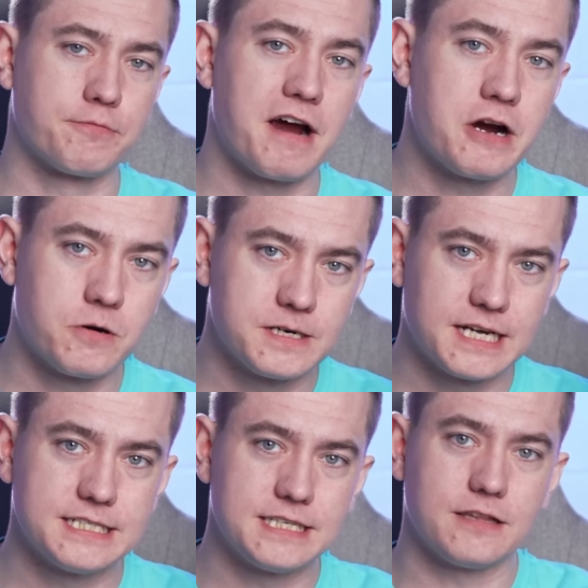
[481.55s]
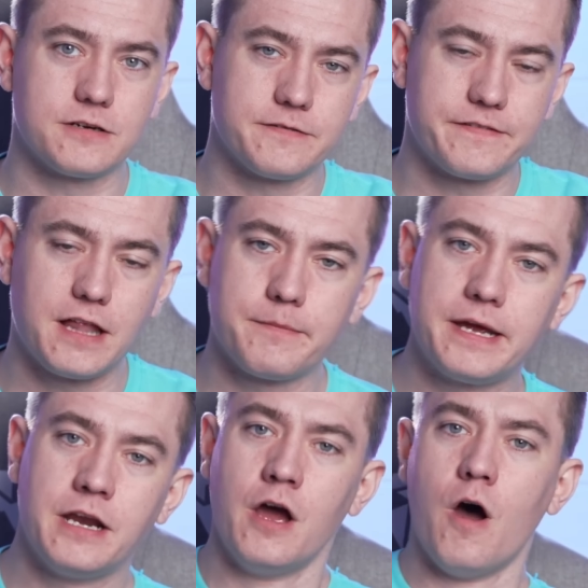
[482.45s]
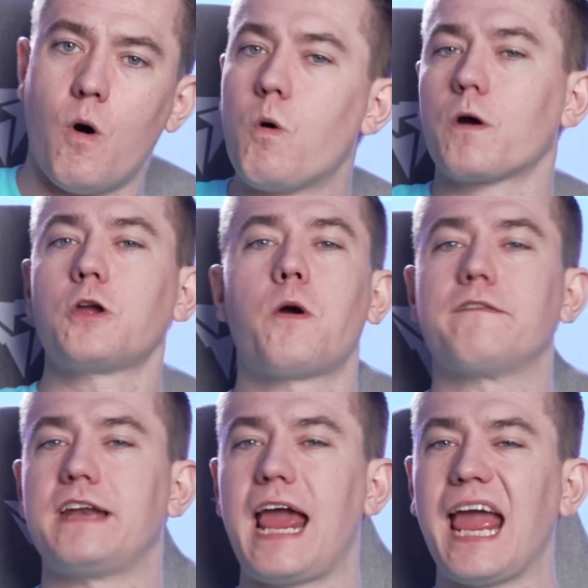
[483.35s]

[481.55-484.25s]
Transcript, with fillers: prioritizing their development, or you have an